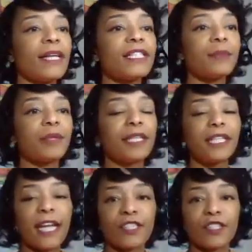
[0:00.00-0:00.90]
Typically
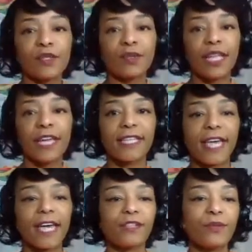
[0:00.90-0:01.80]
like to light
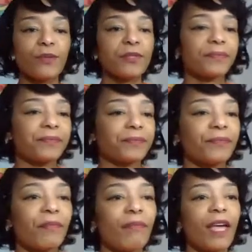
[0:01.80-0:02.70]
candles.
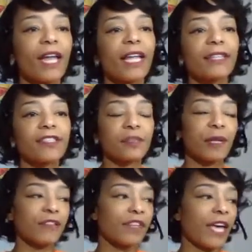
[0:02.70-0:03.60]
I like the
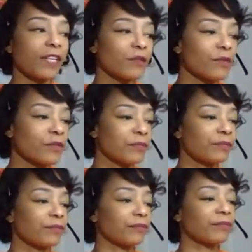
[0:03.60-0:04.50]
smell of candles
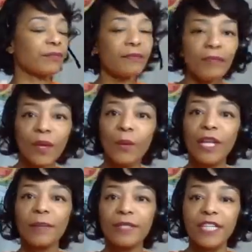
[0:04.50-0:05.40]

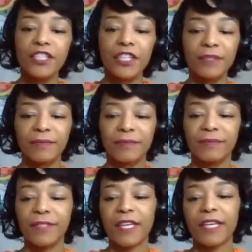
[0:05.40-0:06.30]
while I'm teaching.
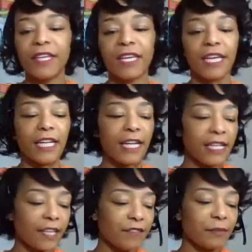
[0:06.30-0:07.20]
It kind of
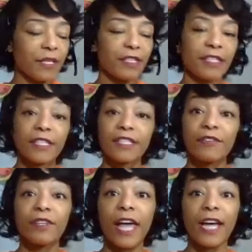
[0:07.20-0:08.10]
like gives me a sense
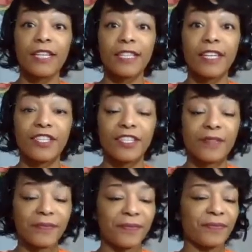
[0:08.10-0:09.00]
of
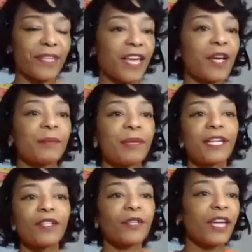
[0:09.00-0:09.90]
relaxation, but
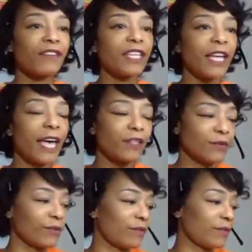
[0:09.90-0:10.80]
I don't have any
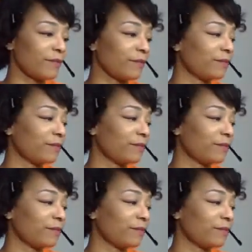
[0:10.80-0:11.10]
candles.